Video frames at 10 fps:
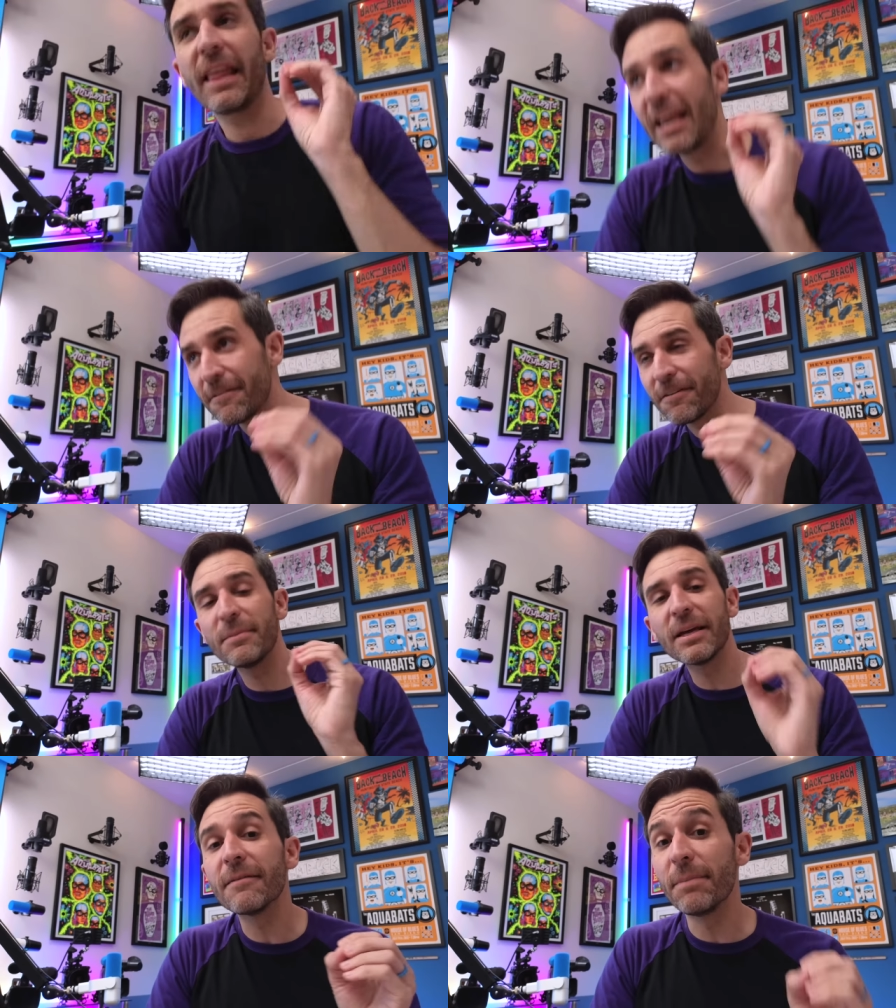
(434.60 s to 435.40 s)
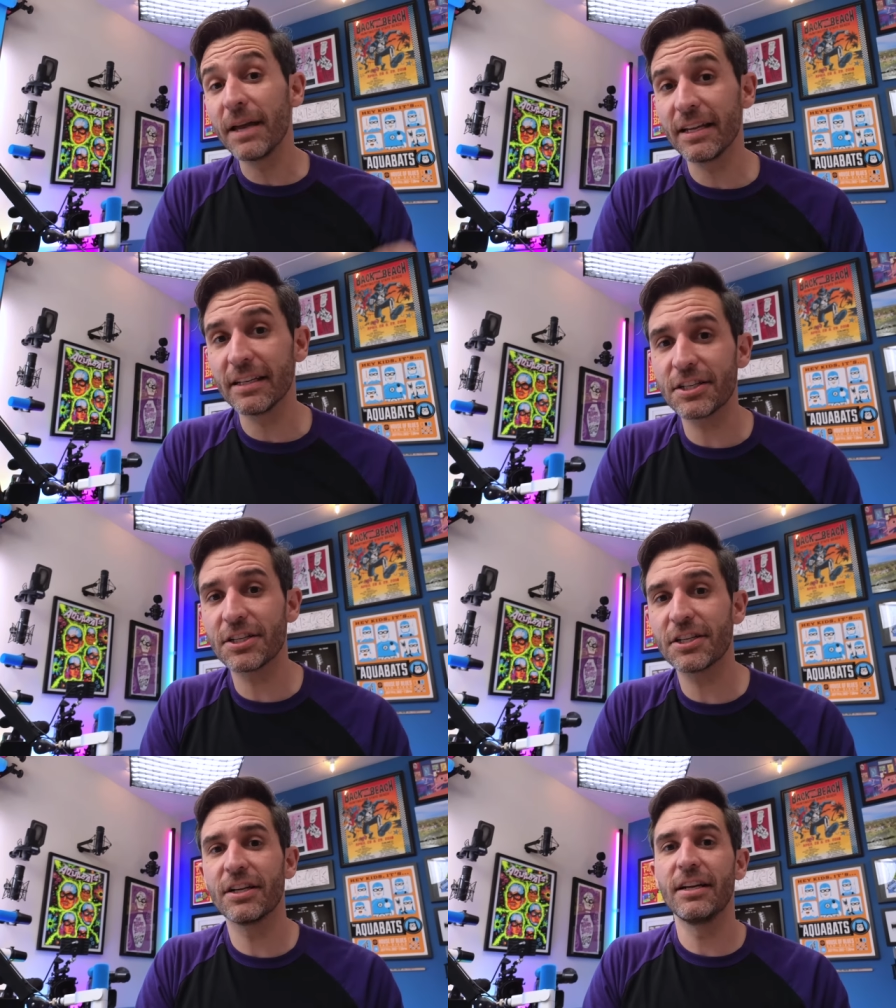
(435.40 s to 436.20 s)
if I'm in a
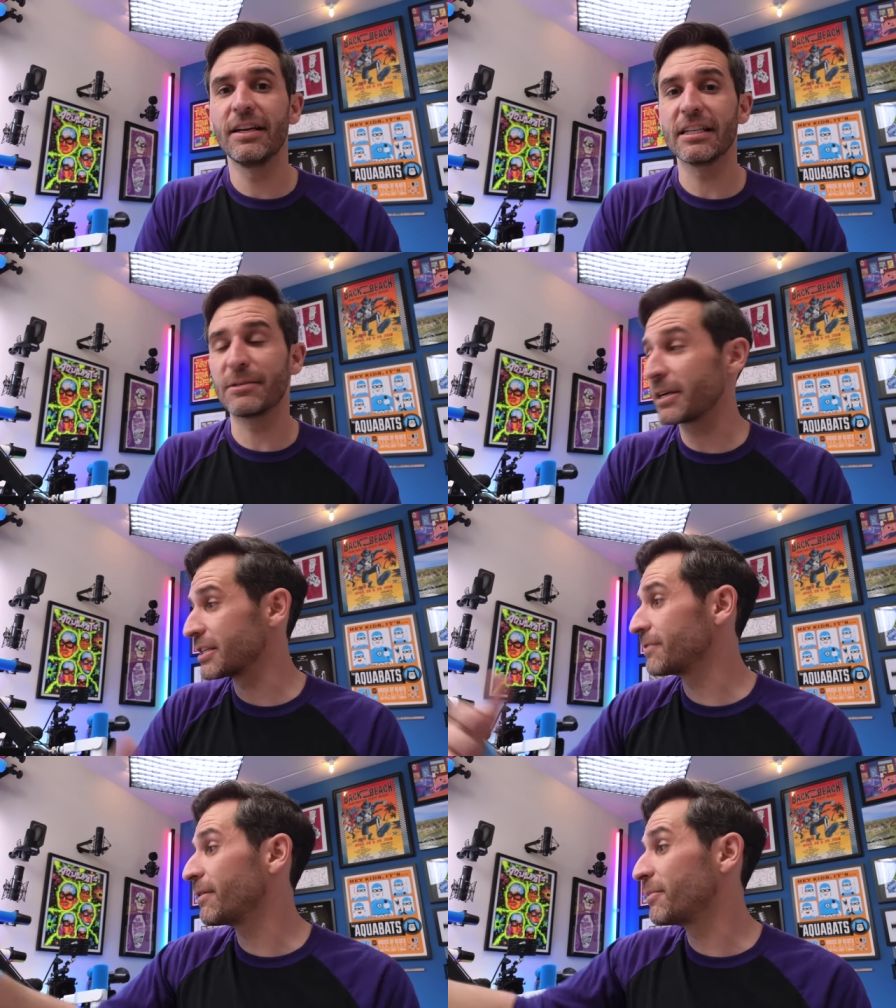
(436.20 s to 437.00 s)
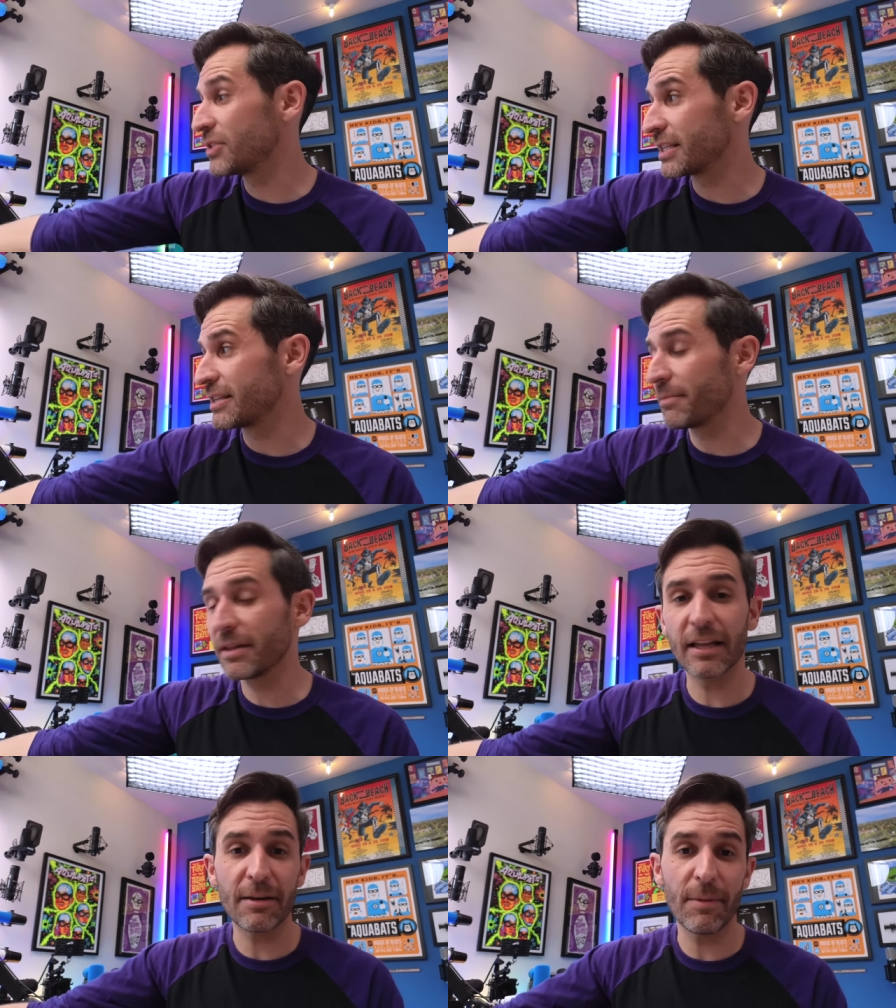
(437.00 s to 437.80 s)
pinch, especially if I'm using something
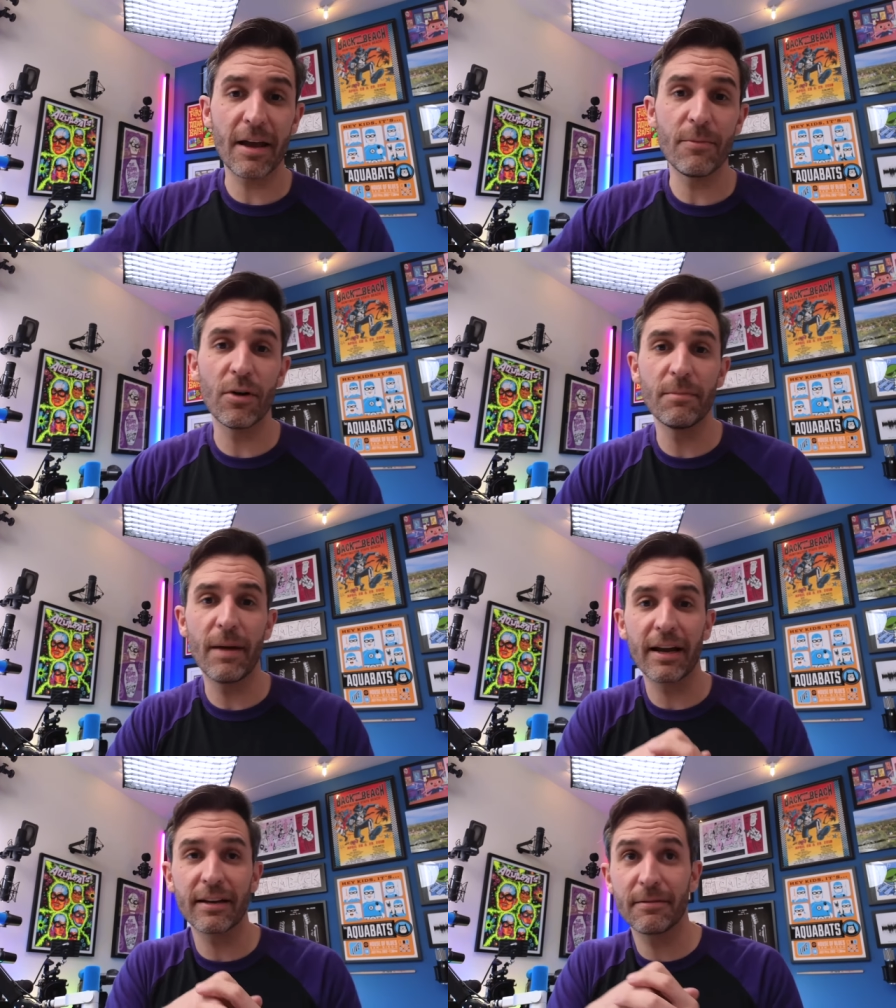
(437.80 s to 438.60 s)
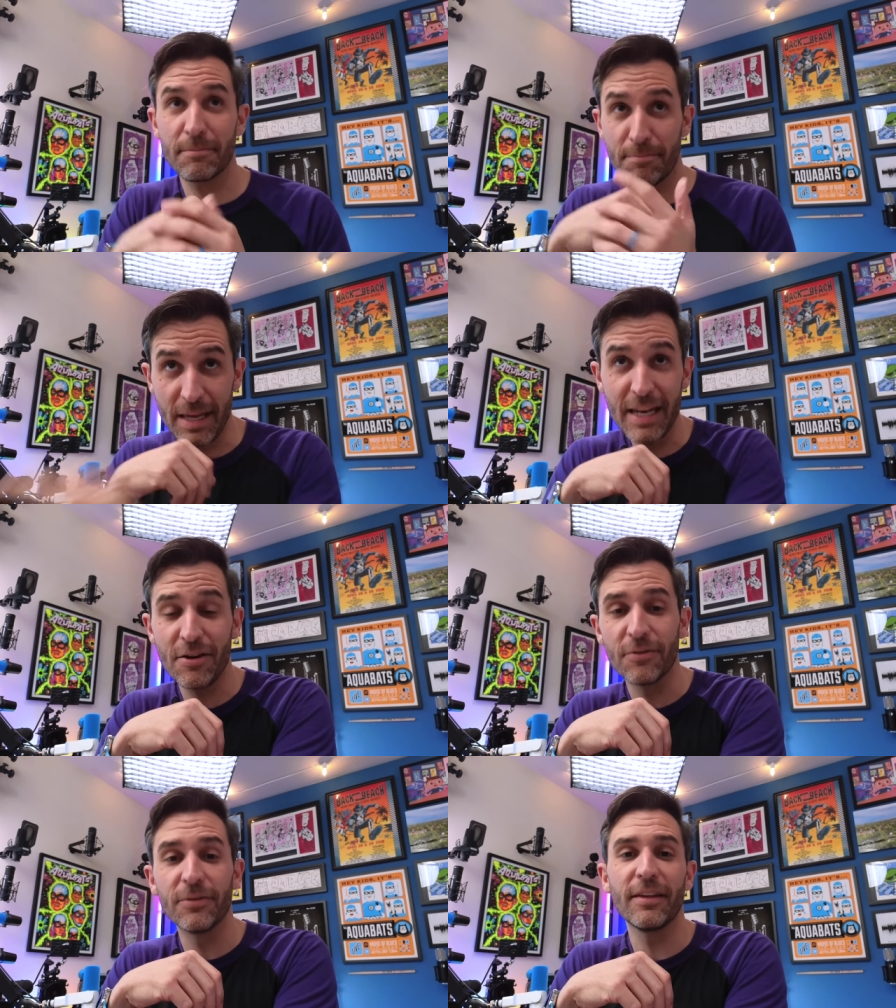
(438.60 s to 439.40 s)
like my M one Mac Mini
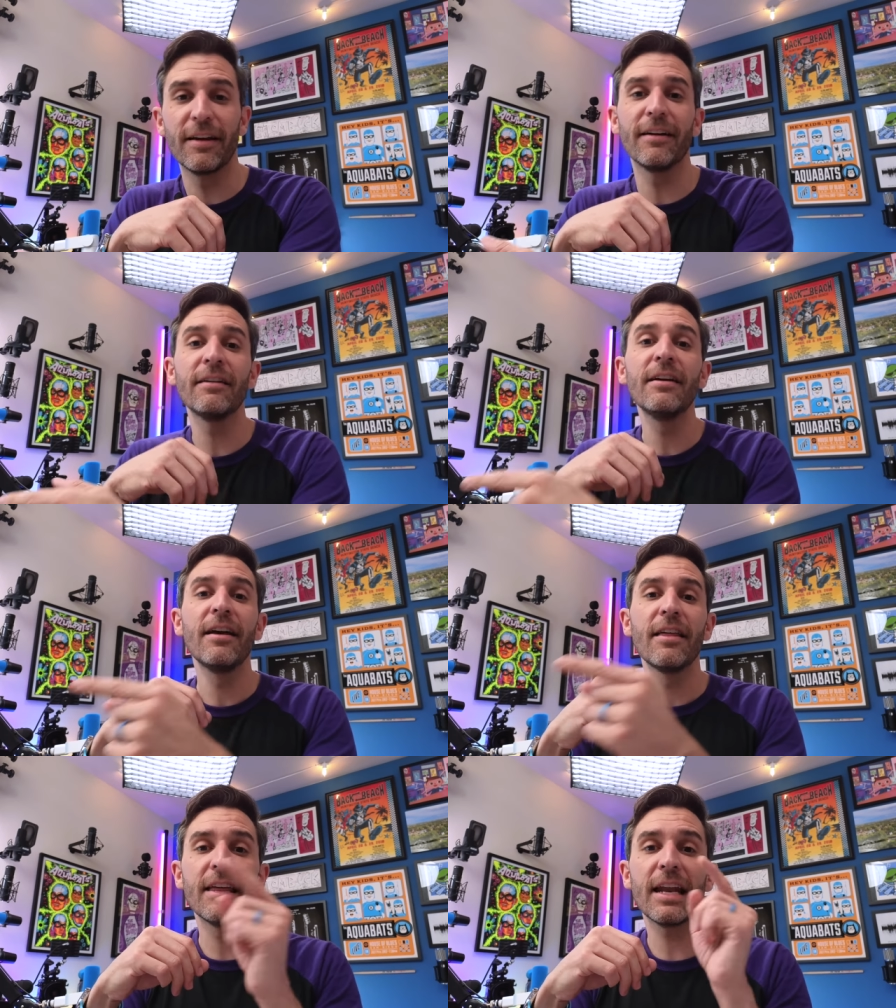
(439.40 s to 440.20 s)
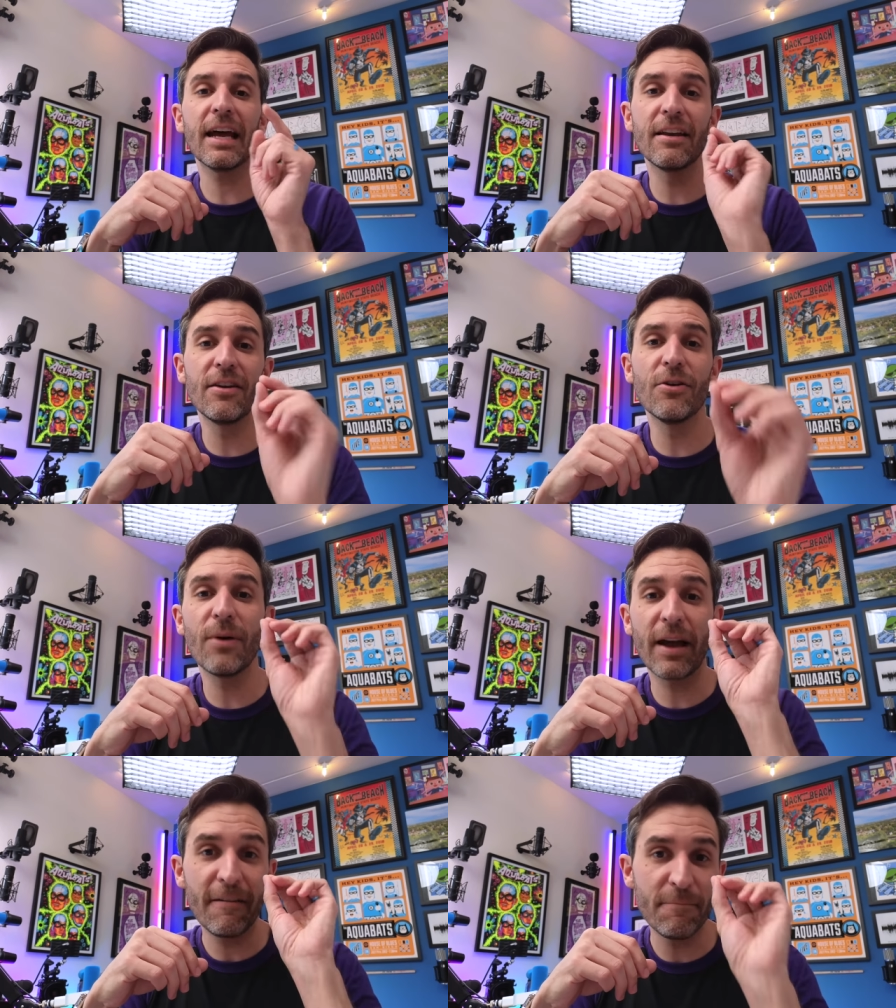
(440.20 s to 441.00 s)
over there, then I know I
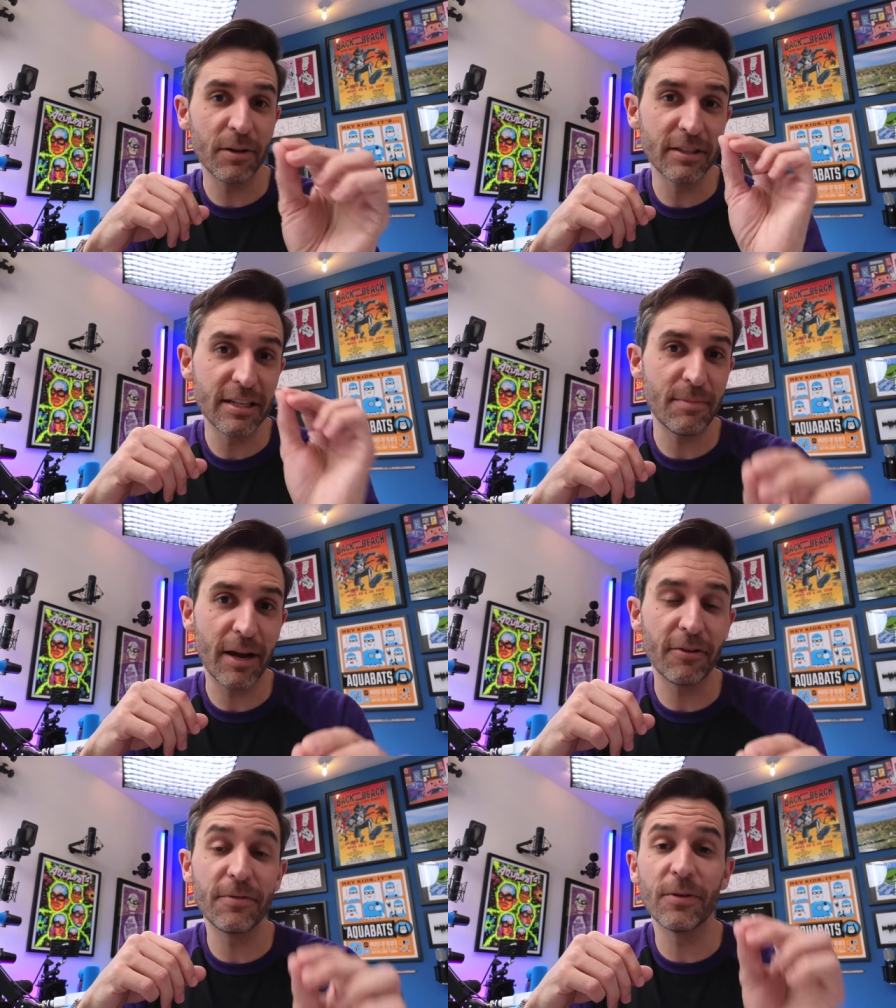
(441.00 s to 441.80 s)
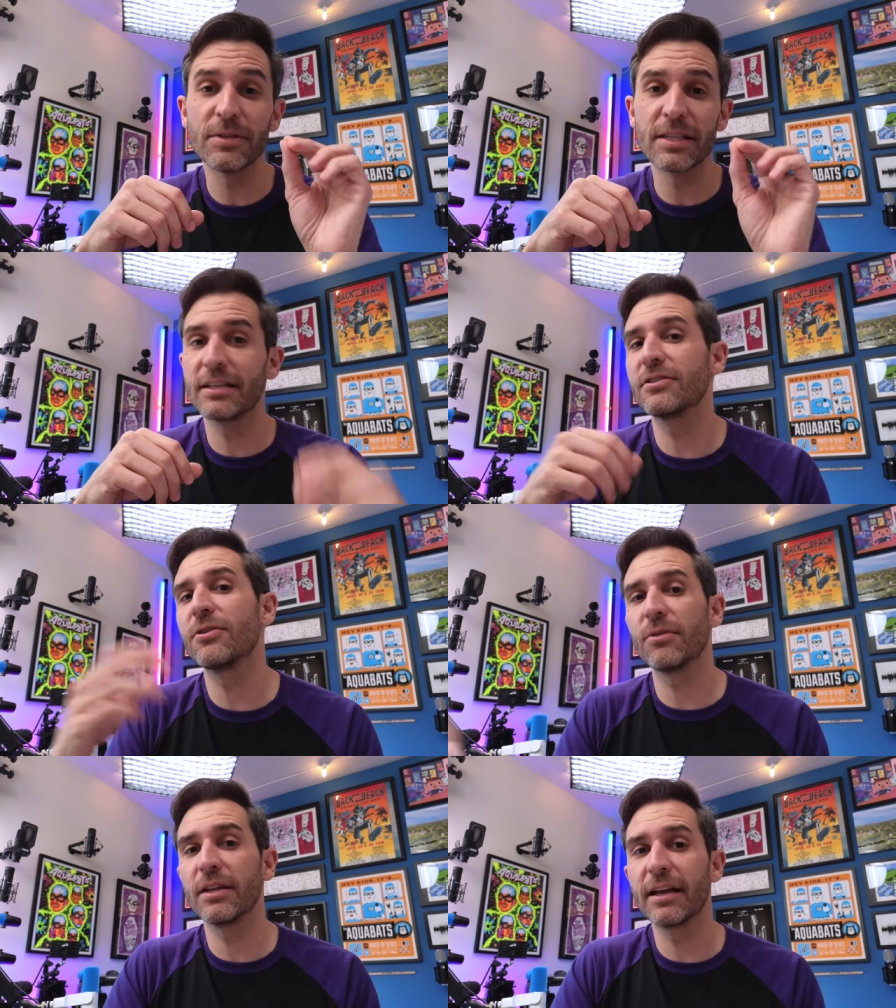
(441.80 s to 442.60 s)
have built-in microphones that can
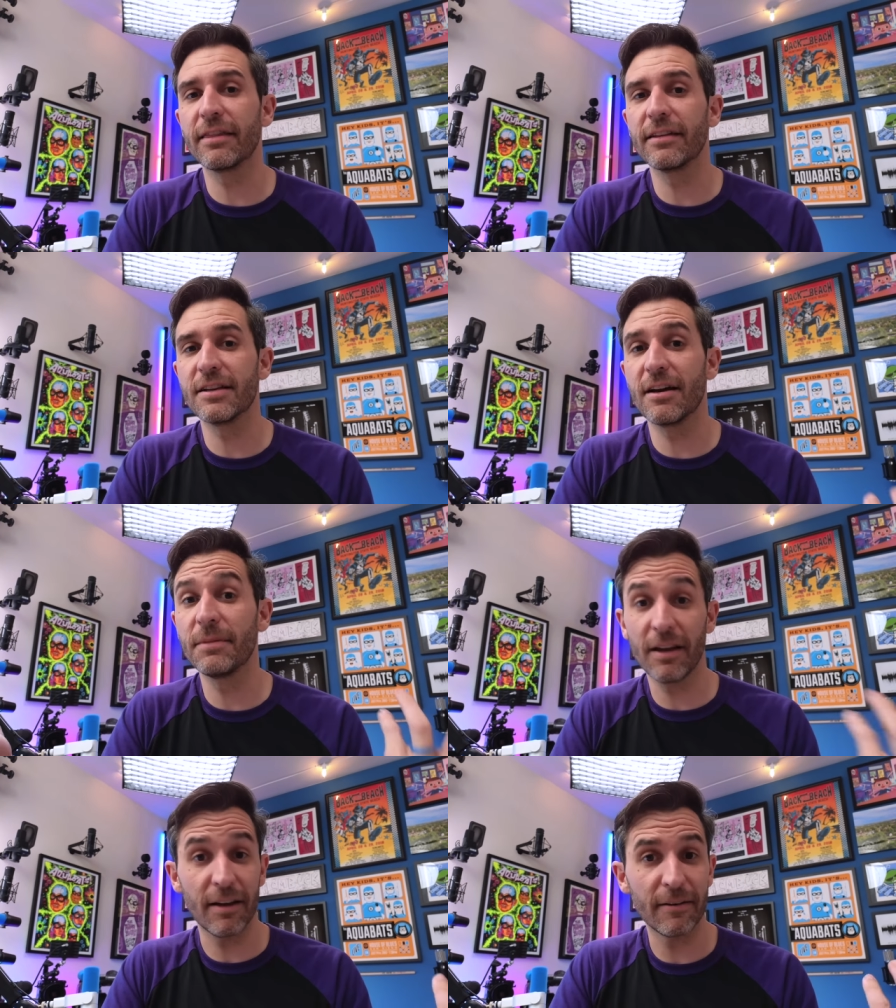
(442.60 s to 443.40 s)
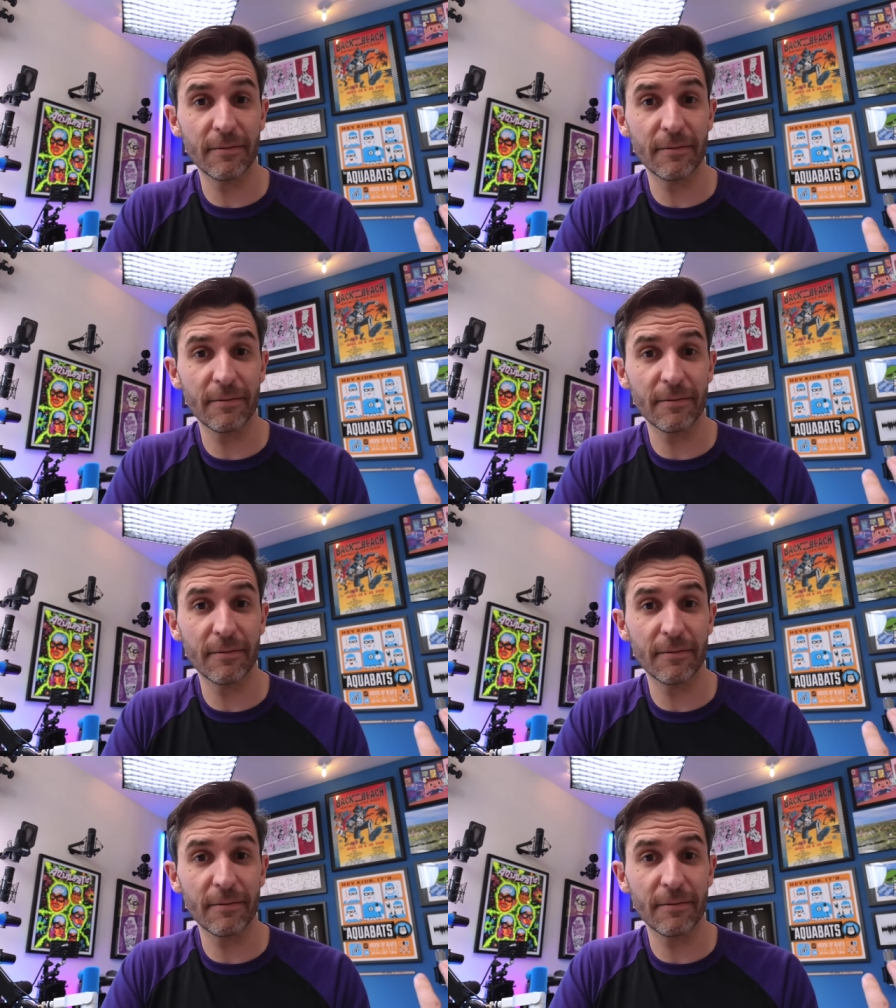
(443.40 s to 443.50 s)
totally get the job done.